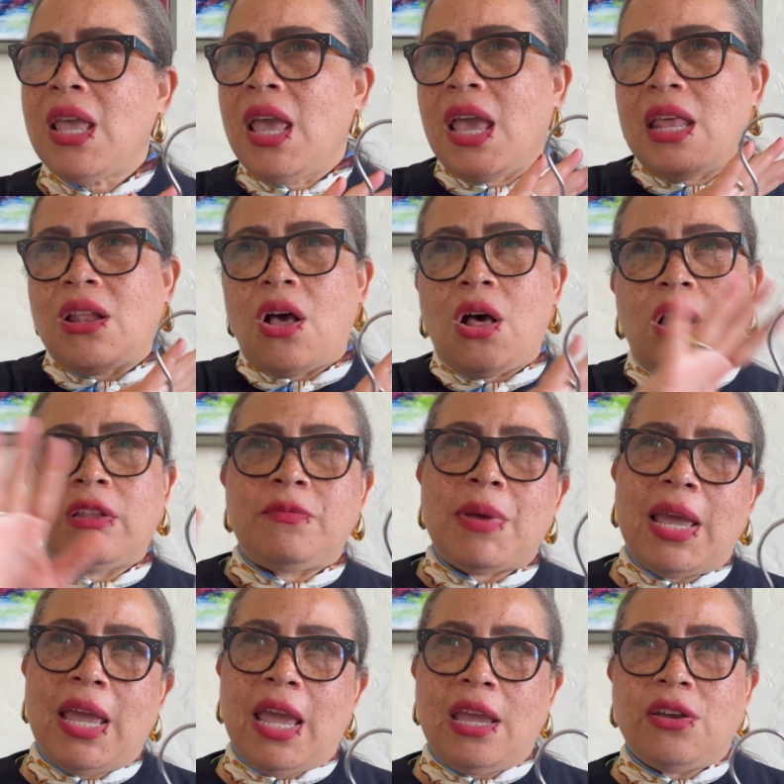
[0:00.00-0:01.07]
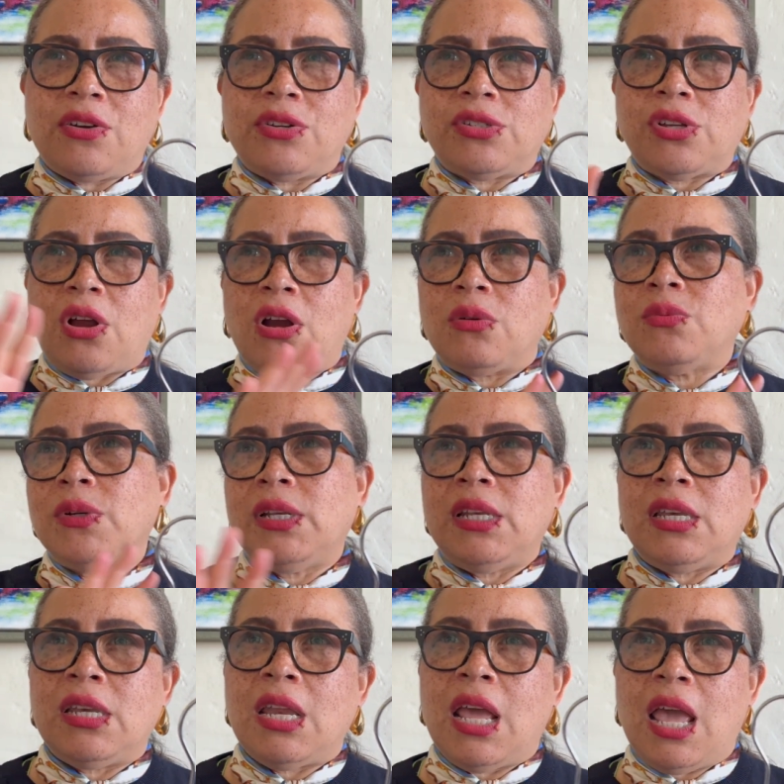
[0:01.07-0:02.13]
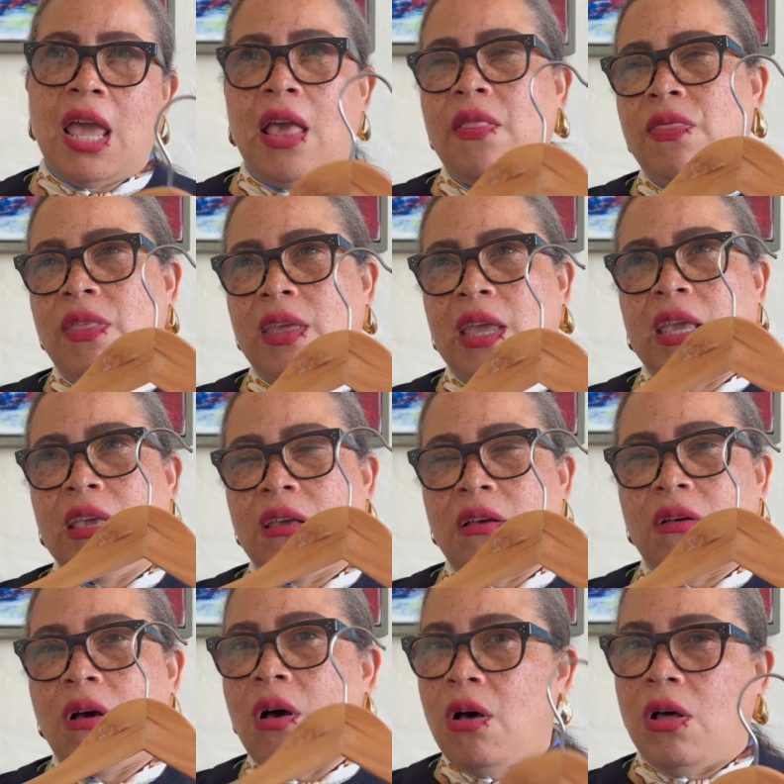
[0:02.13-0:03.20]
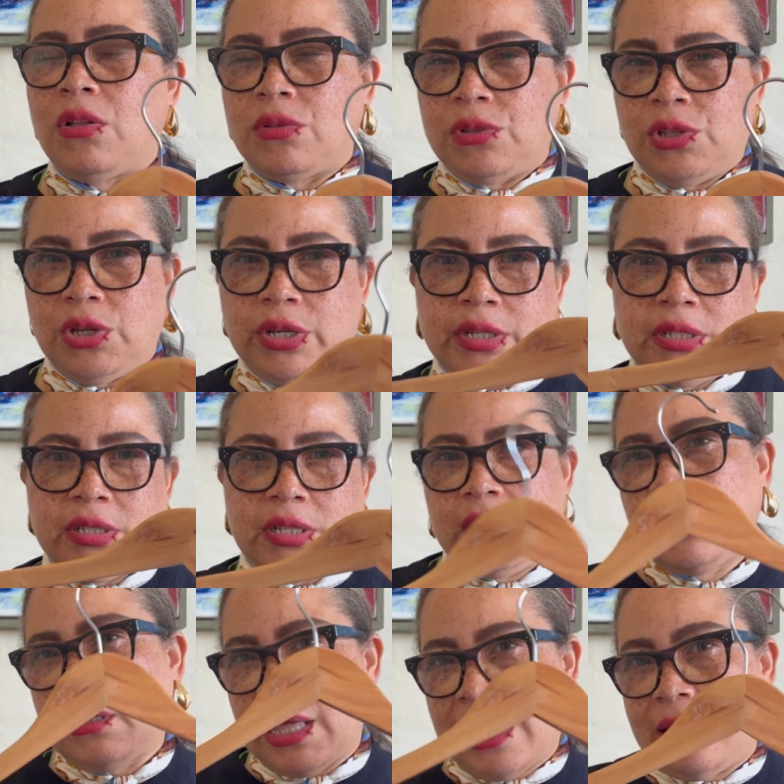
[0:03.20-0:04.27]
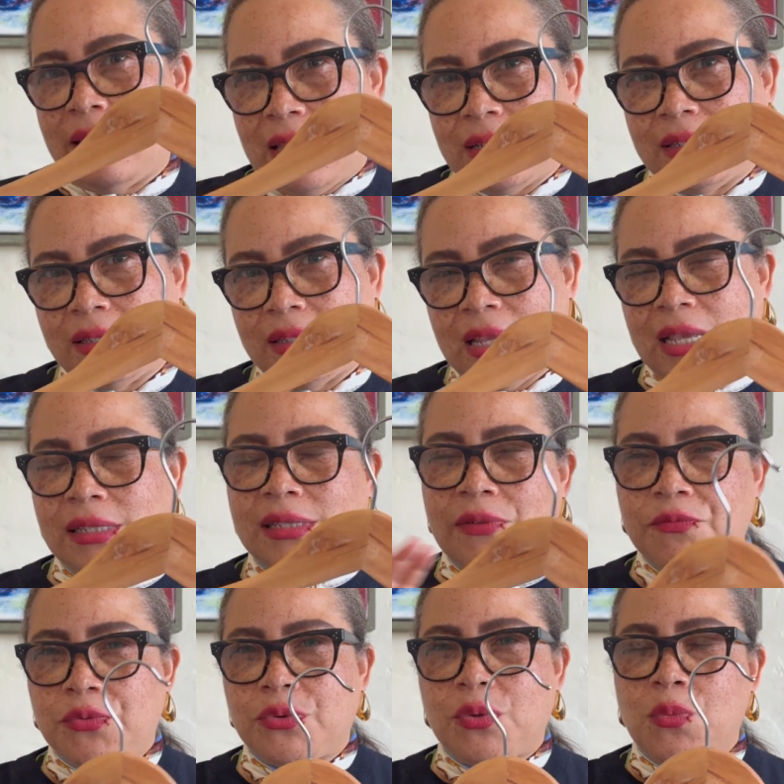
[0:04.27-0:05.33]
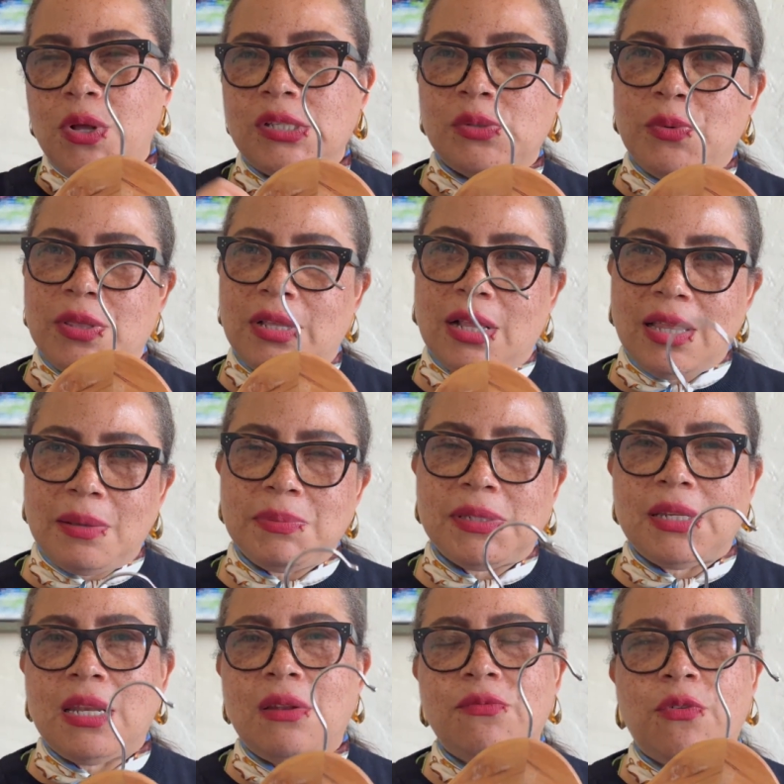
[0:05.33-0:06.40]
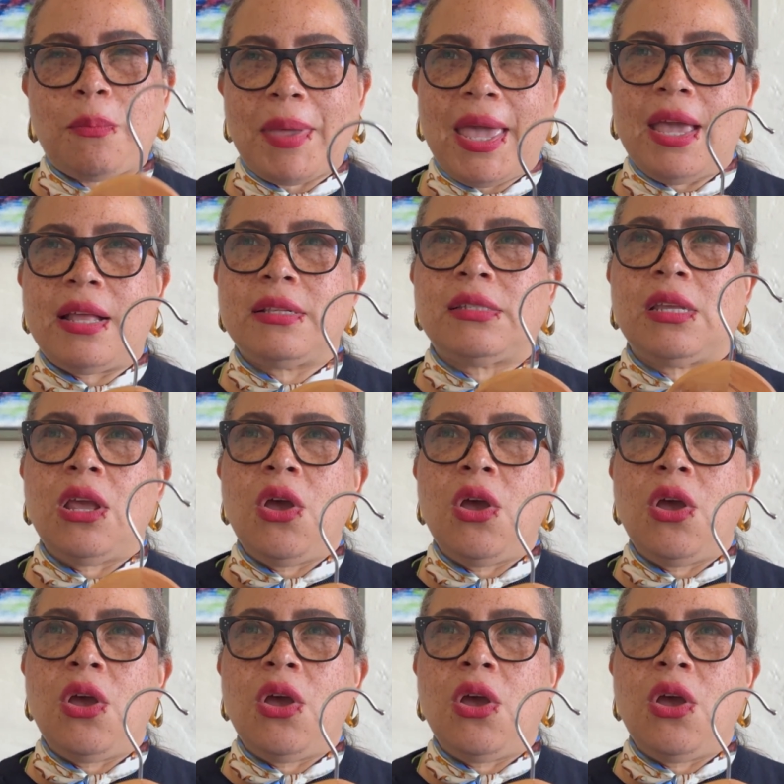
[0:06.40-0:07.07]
and all of my hangers are wooden, and they all look like this, except for the ones with clips in it for pants